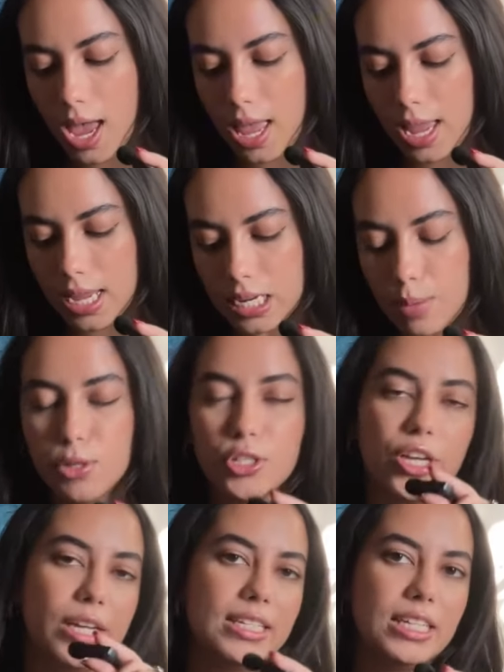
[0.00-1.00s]
And I'm also
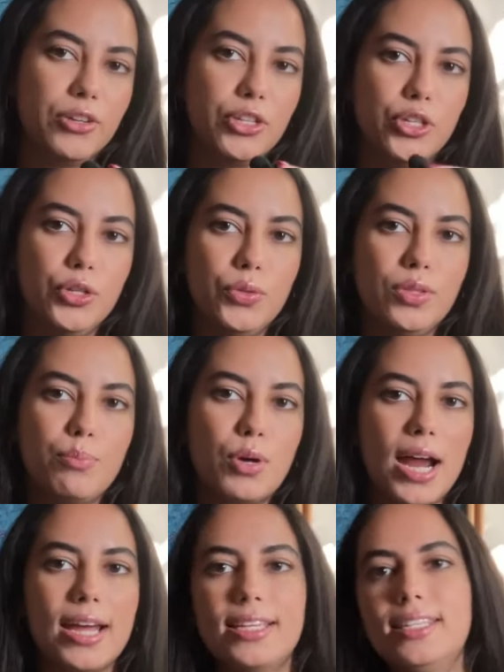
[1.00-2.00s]
gonna tell you the
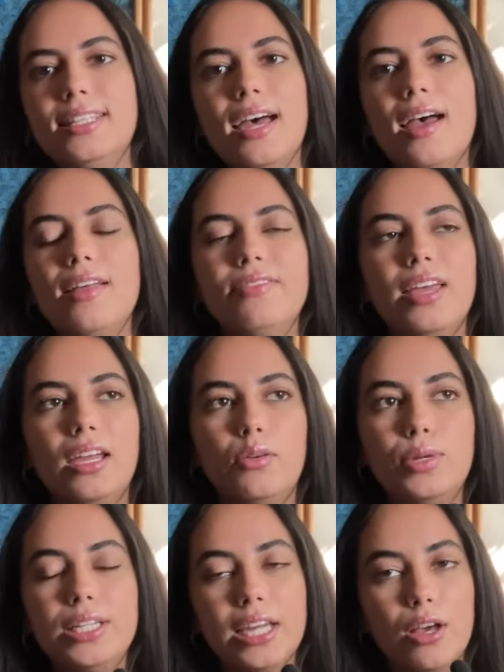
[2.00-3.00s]
price that they
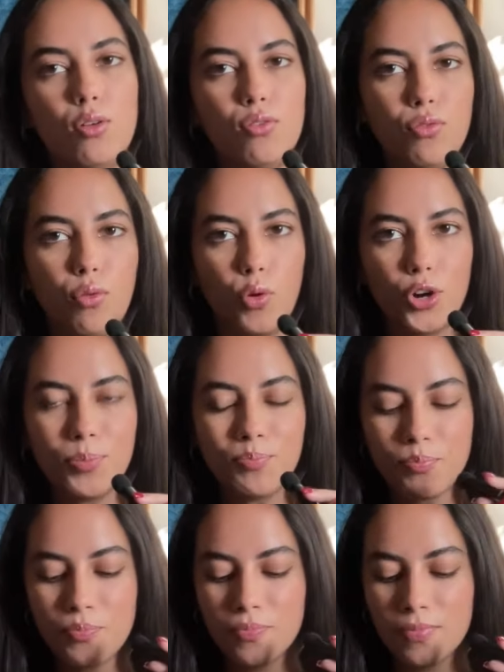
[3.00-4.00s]
retail for.
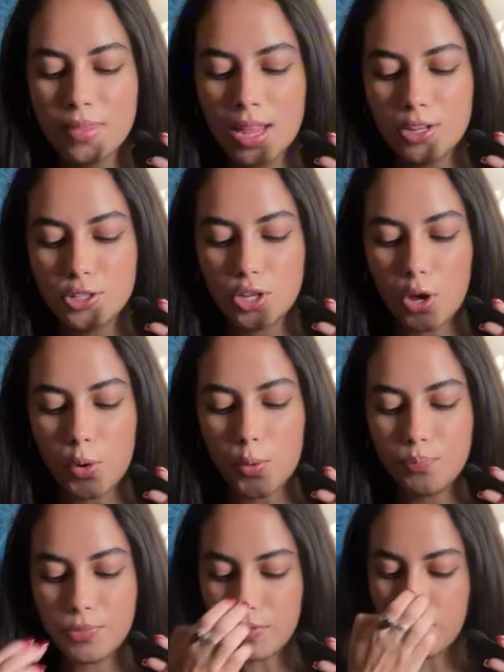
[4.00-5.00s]

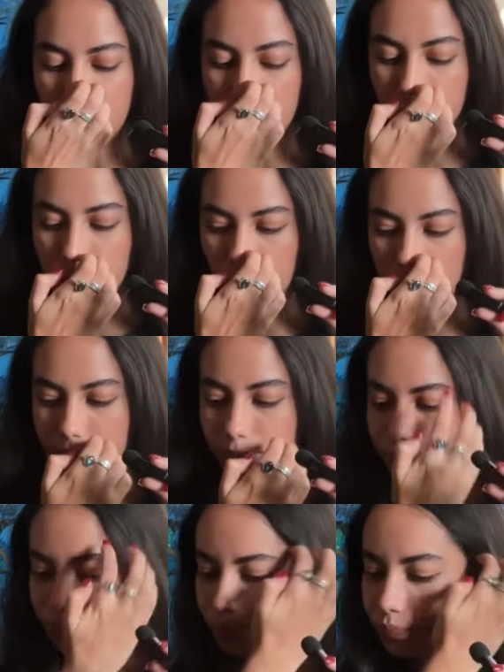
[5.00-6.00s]
So the first one,
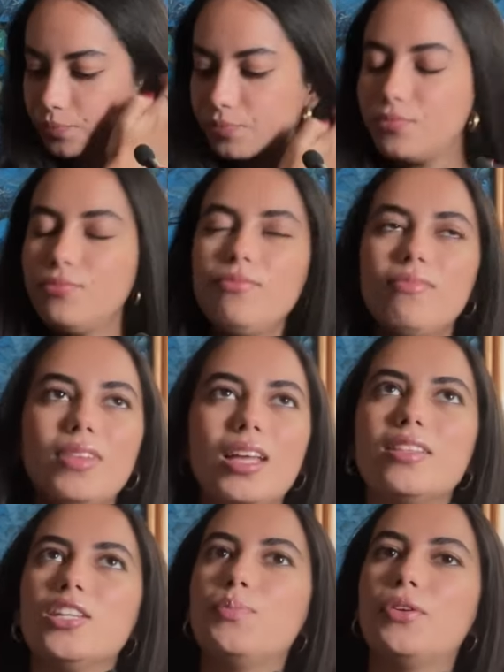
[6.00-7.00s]

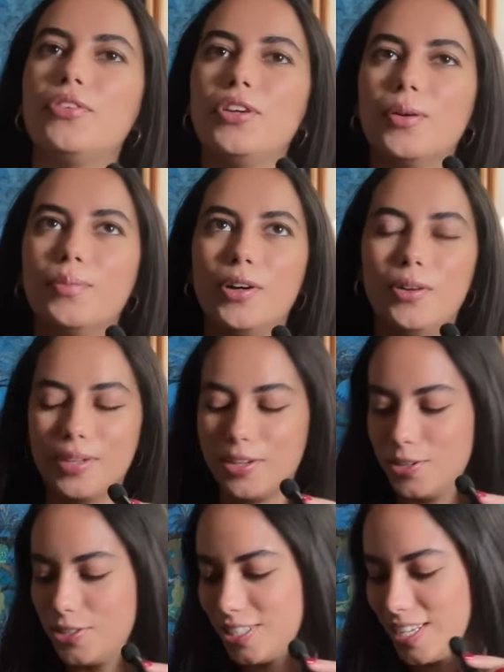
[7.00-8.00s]
this perfume, oh my
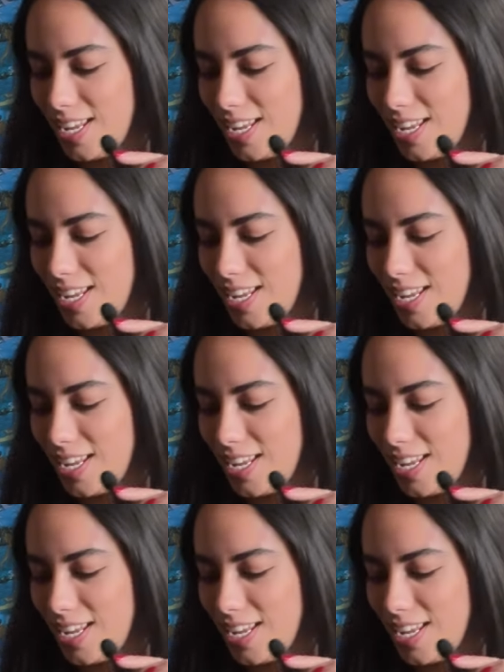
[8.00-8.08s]
god.